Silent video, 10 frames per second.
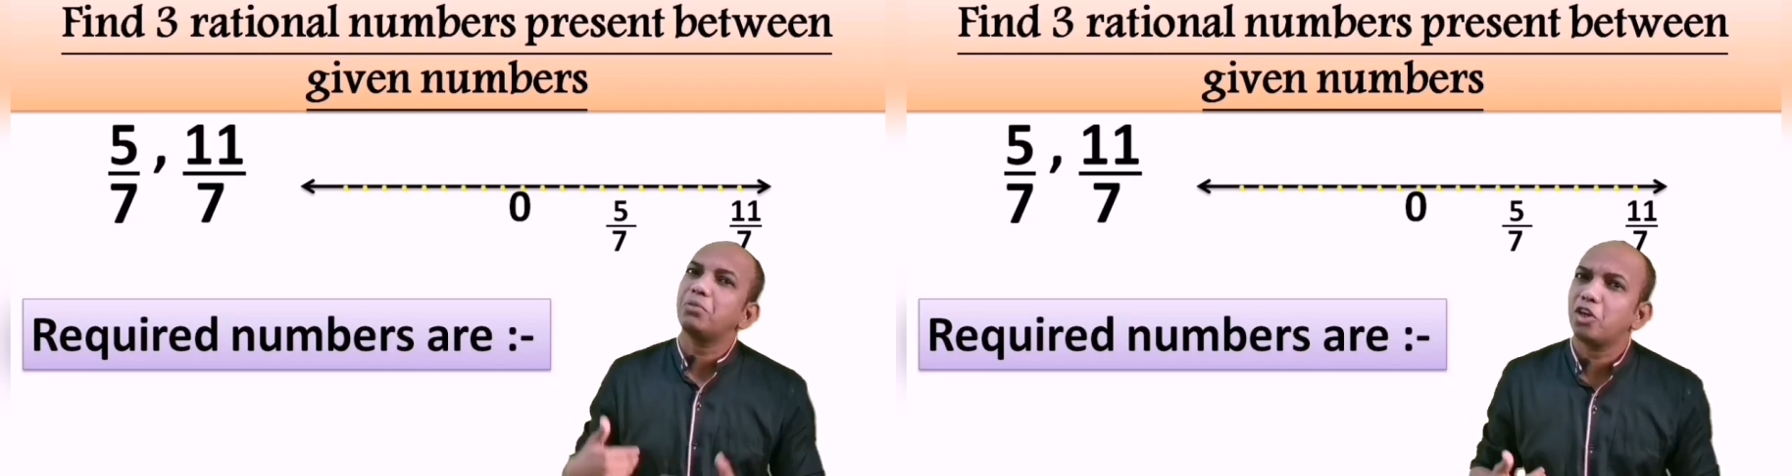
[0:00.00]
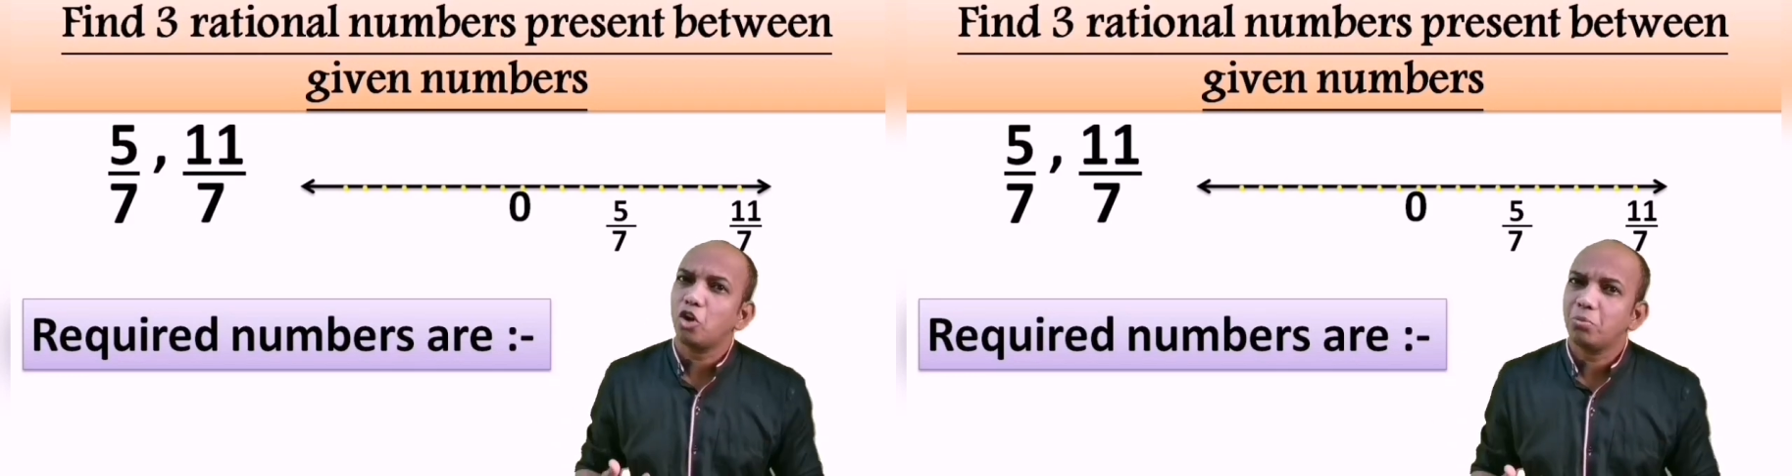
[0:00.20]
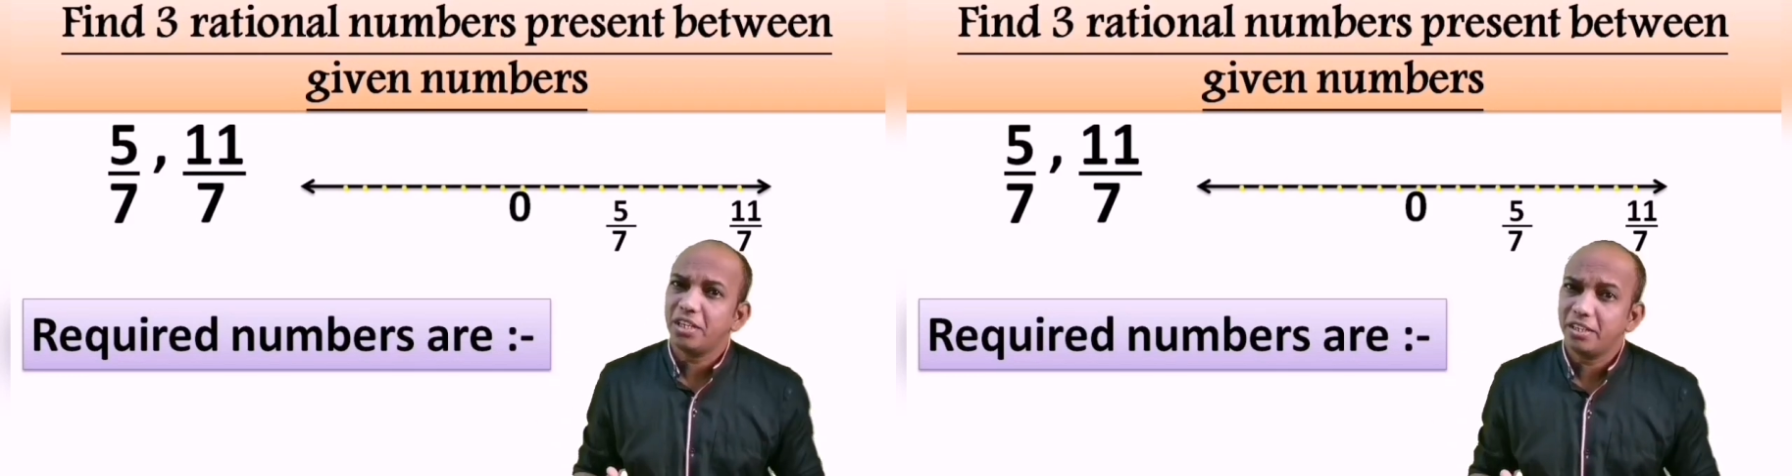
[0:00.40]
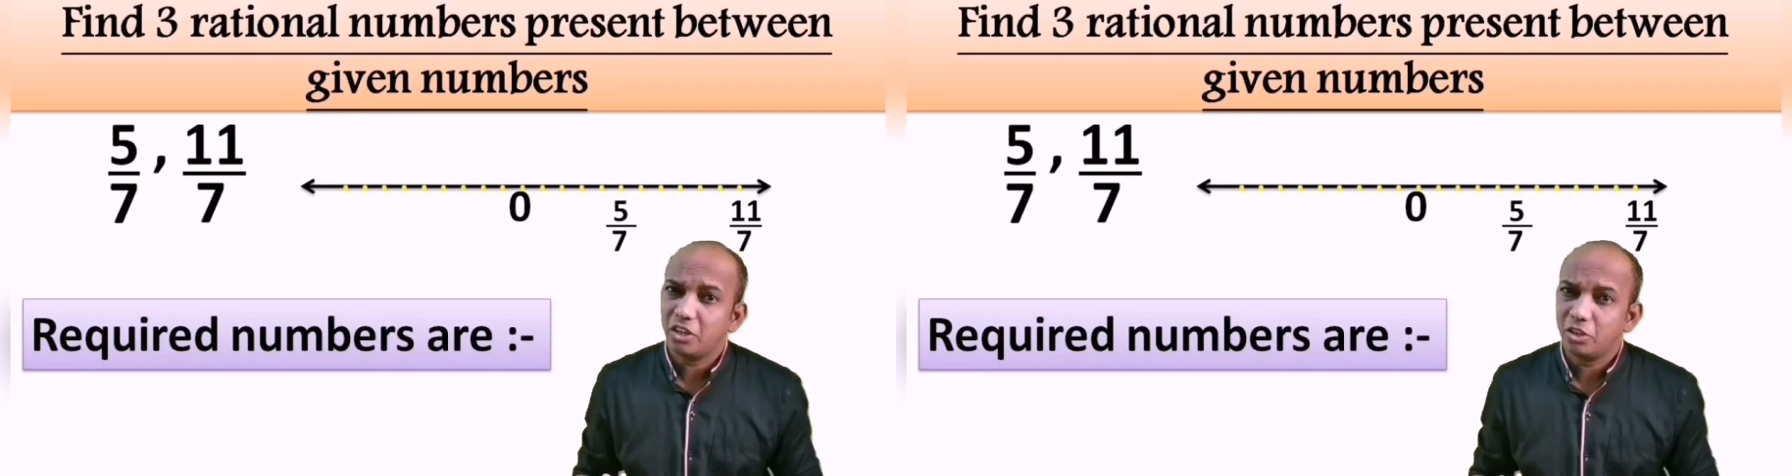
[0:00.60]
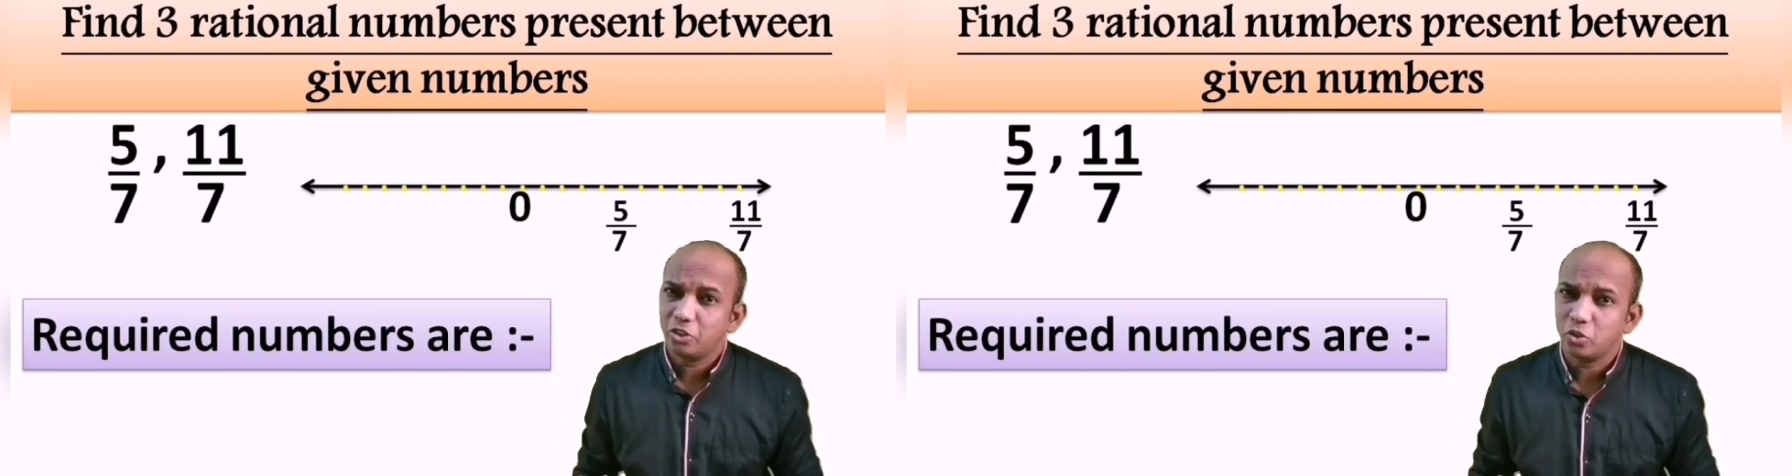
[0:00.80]
same
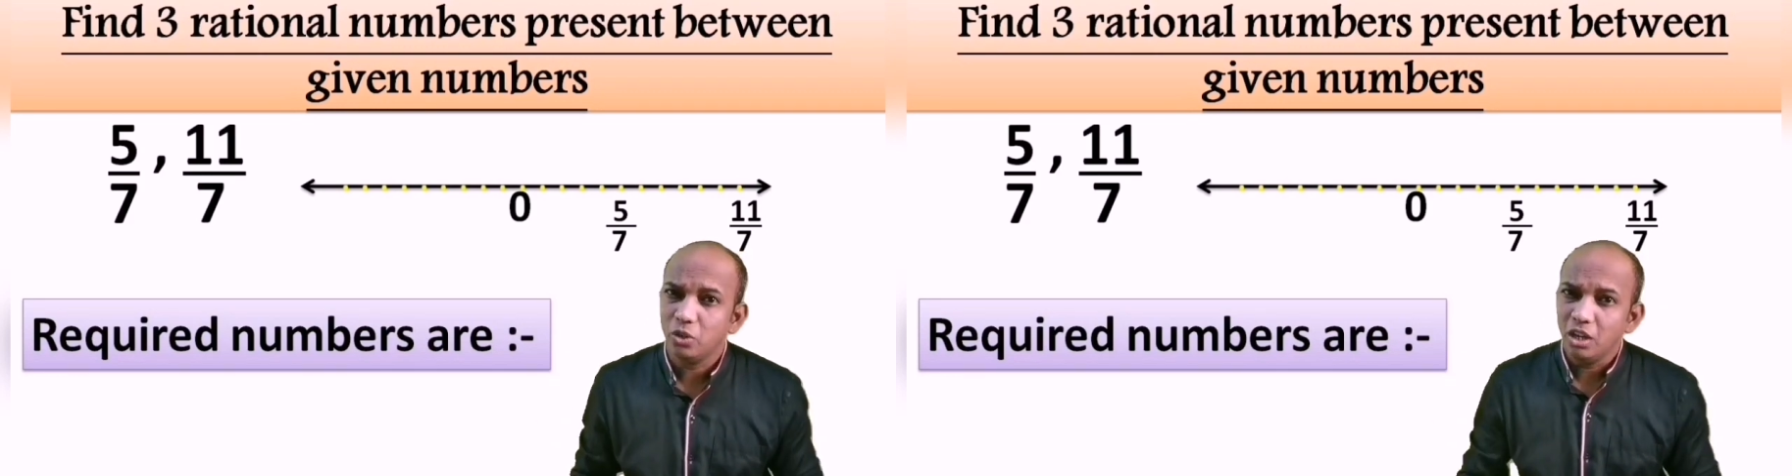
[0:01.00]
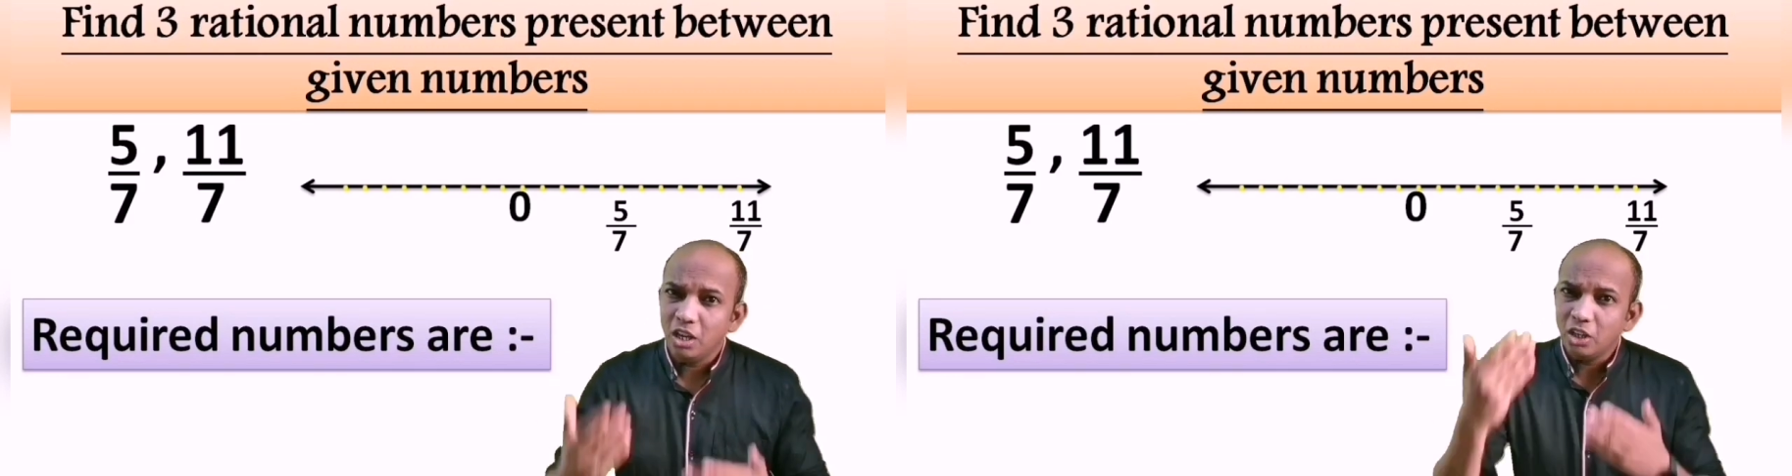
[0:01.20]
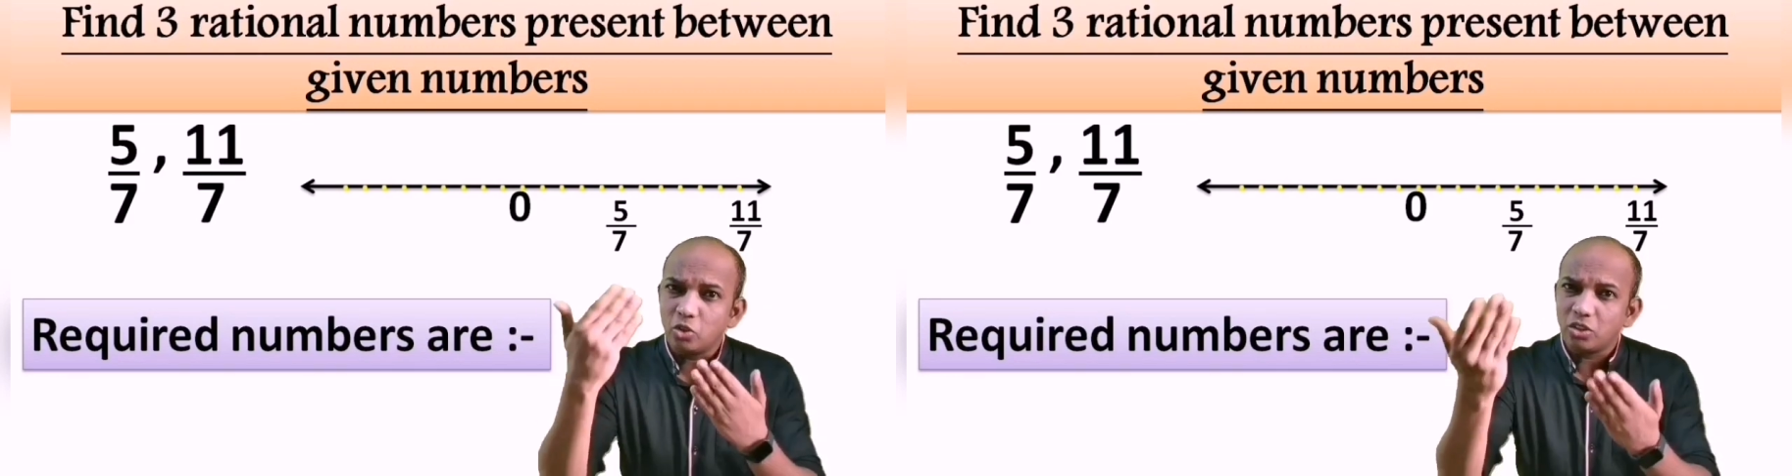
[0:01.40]
denominator also.